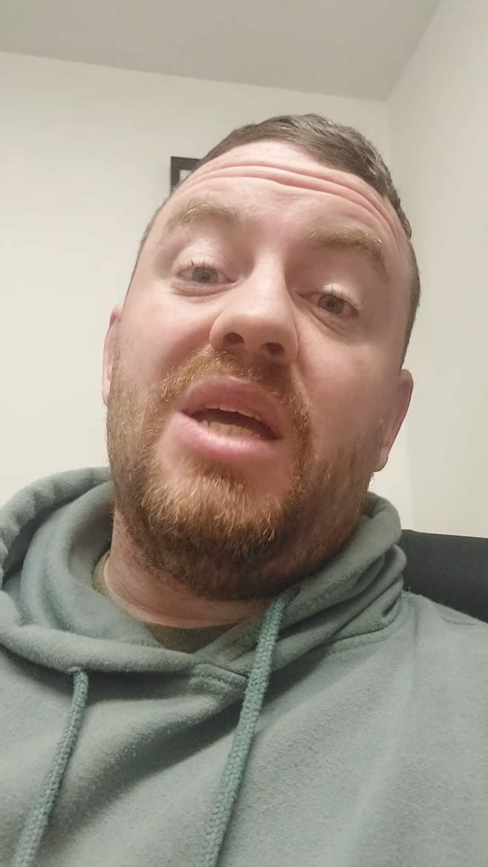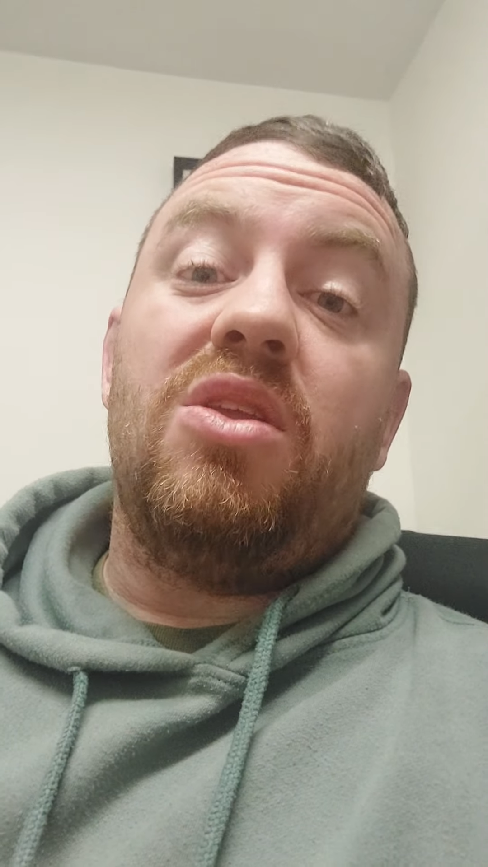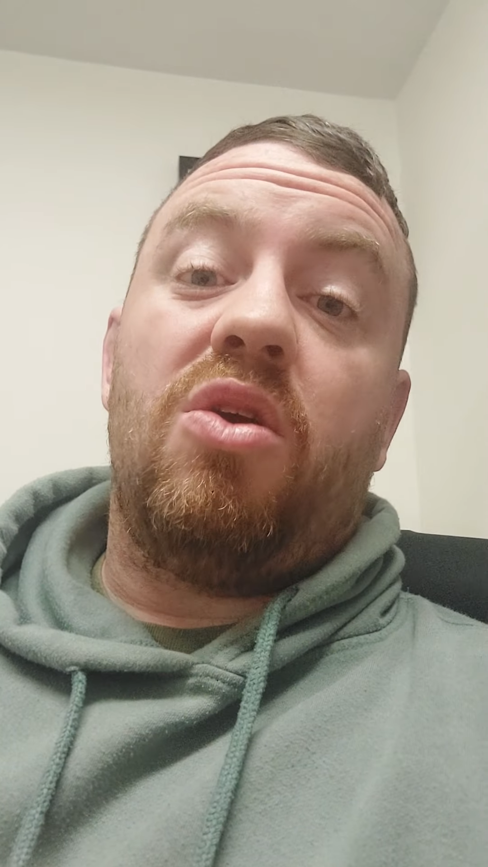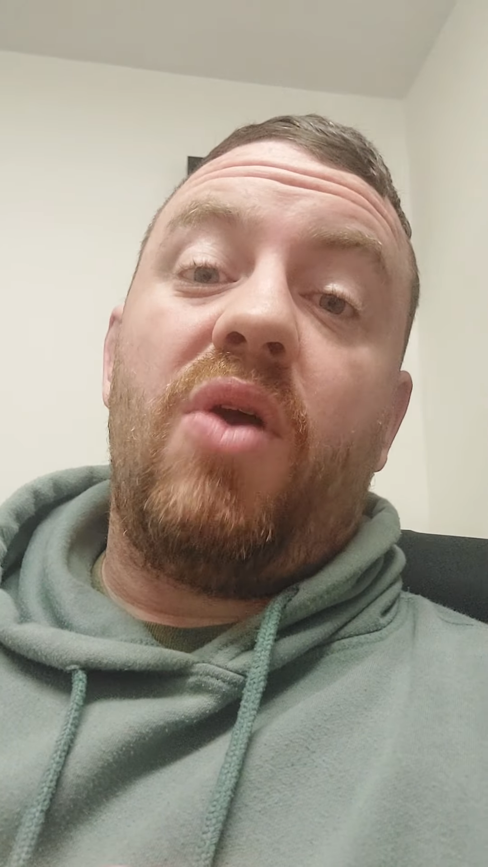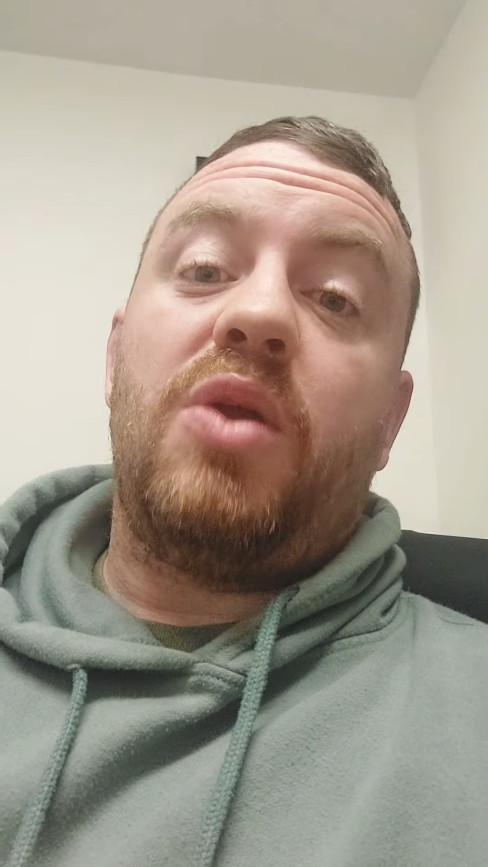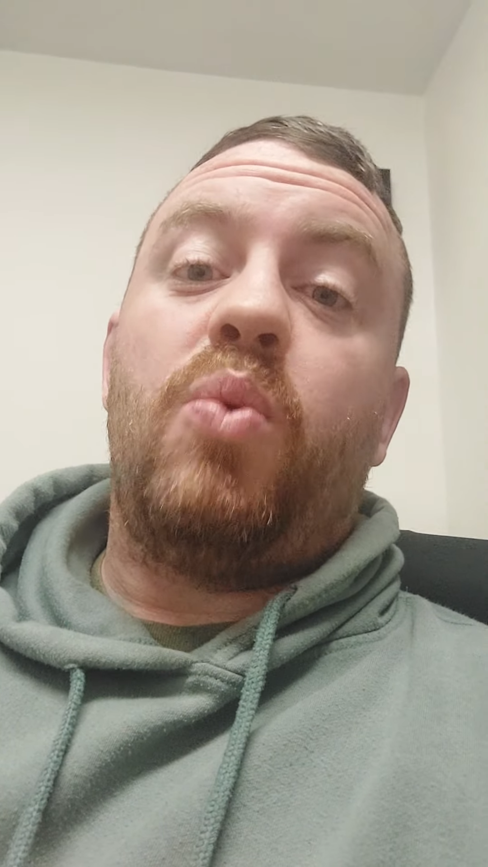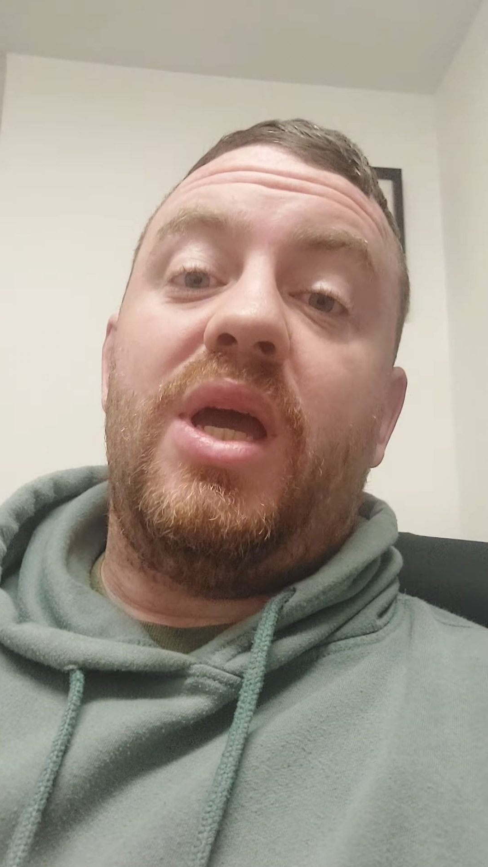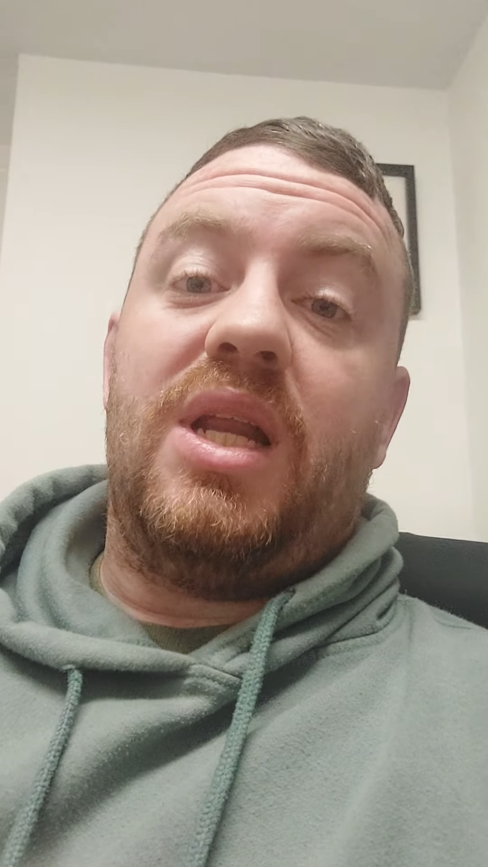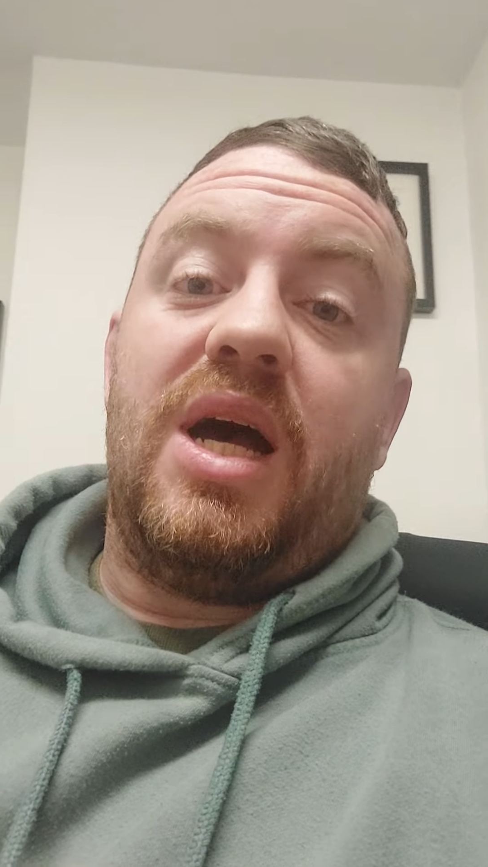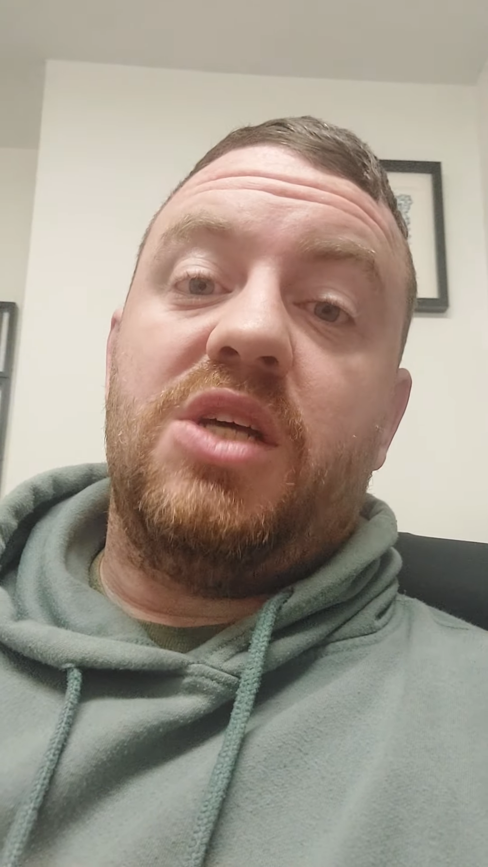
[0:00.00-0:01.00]
in the correct
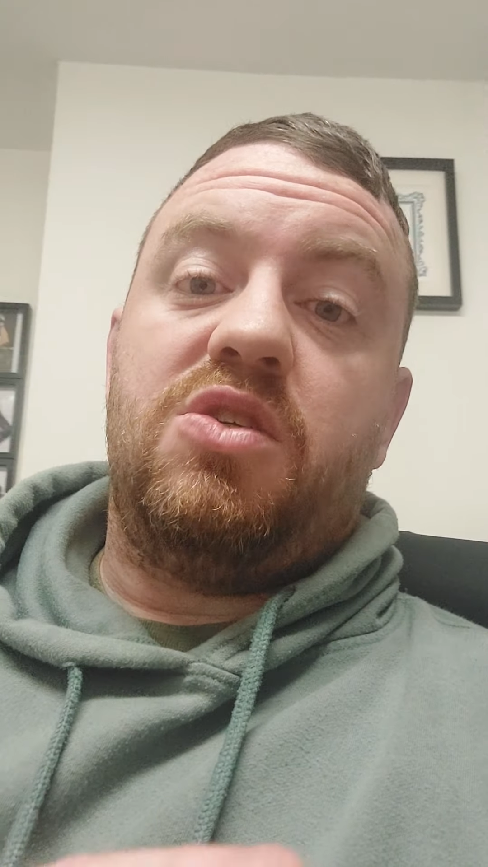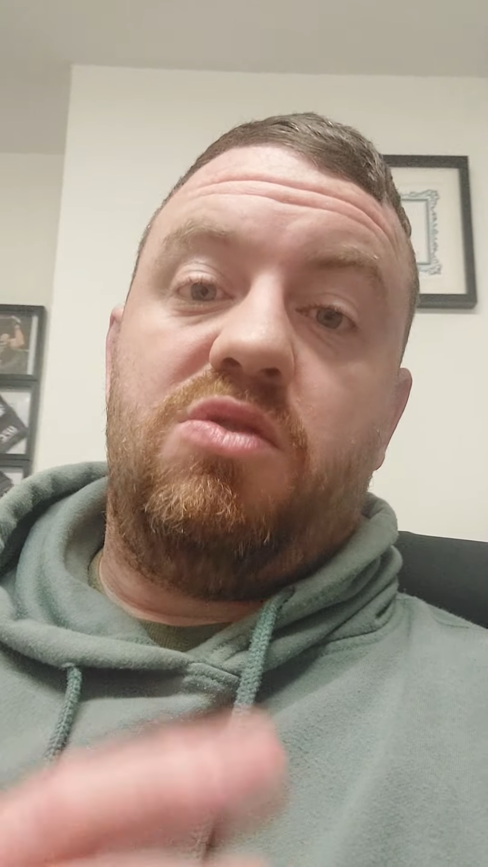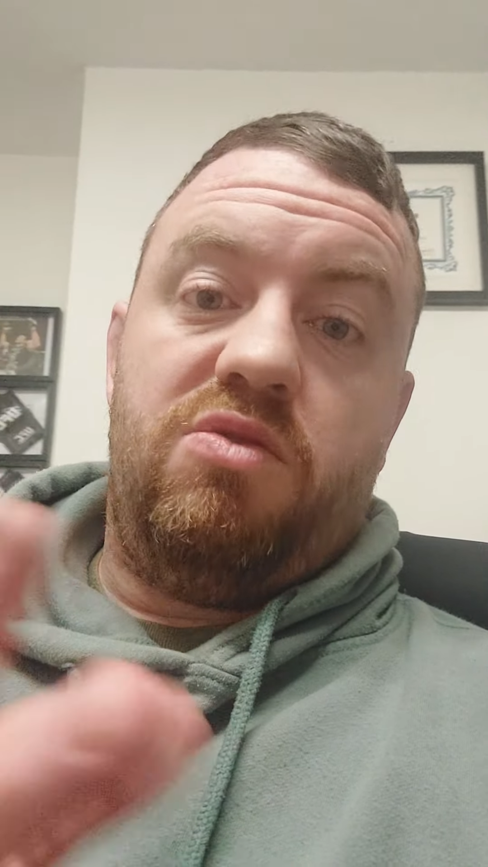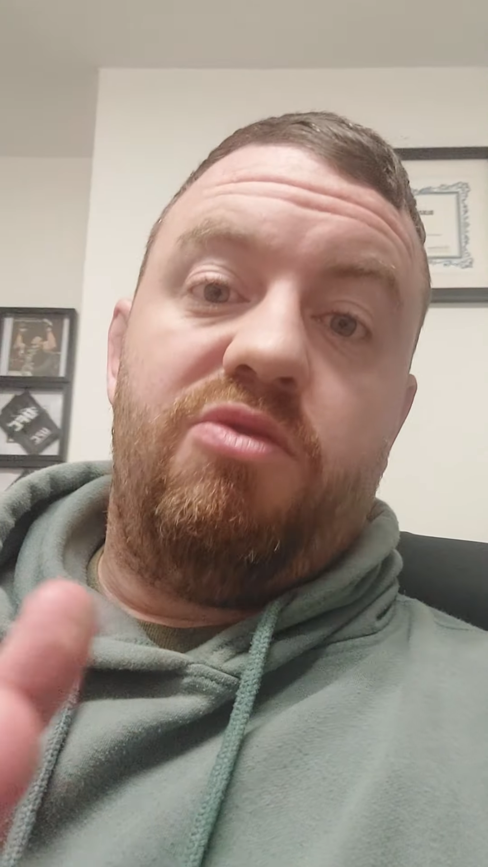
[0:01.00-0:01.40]
weight class